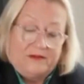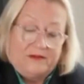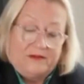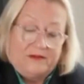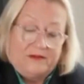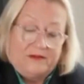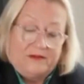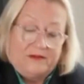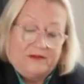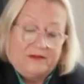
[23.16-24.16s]

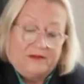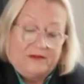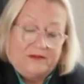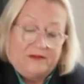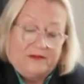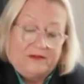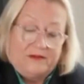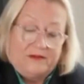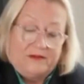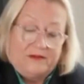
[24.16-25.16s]

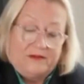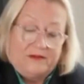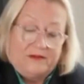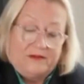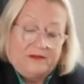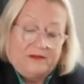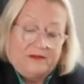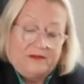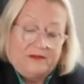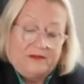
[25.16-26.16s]

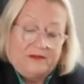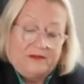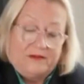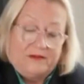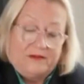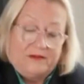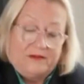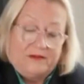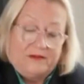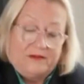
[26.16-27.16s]

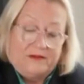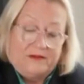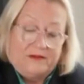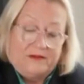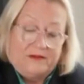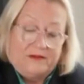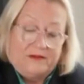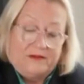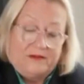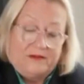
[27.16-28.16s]

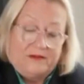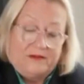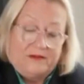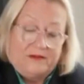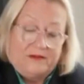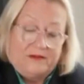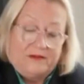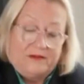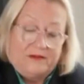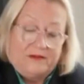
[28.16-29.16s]

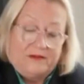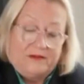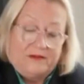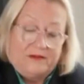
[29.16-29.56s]
(no lip movement)